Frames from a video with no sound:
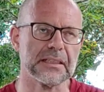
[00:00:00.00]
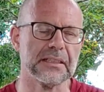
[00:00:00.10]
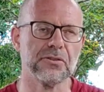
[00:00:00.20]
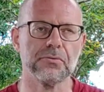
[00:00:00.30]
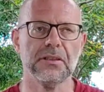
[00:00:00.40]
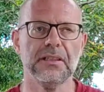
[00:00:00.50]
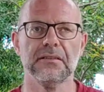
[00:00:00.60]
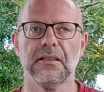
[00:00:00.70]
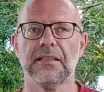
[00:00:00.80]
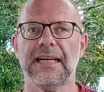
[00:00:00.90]
it's really
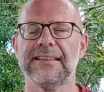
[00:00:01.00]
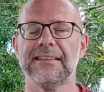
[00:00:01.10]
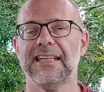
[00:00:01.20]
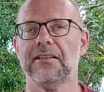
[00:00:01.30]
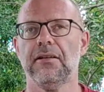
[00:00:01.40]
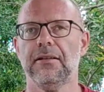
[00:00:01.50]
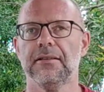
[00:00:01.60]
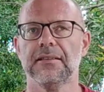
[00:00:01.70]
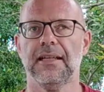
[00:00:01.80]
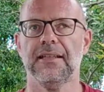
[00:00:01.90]
not that
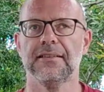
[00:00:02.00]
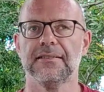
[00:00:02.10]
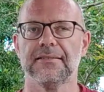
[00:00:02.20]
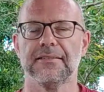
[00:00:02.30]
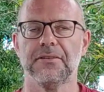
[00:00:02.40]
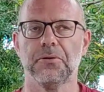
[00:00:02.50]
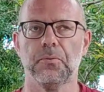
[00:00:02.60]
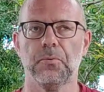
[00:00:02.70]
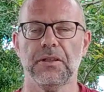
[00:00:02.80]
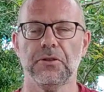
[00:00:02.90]
hard, and you know,
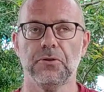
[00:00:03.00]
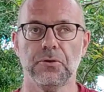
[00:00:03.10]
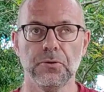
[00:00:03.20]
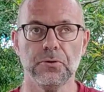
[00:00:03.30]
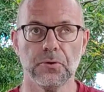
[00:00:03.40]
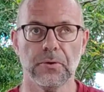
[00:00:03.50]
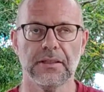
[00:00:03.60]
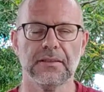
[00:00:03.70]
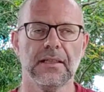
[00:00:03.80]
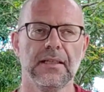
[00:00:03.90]
when you do
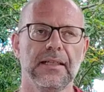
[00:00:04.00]
it,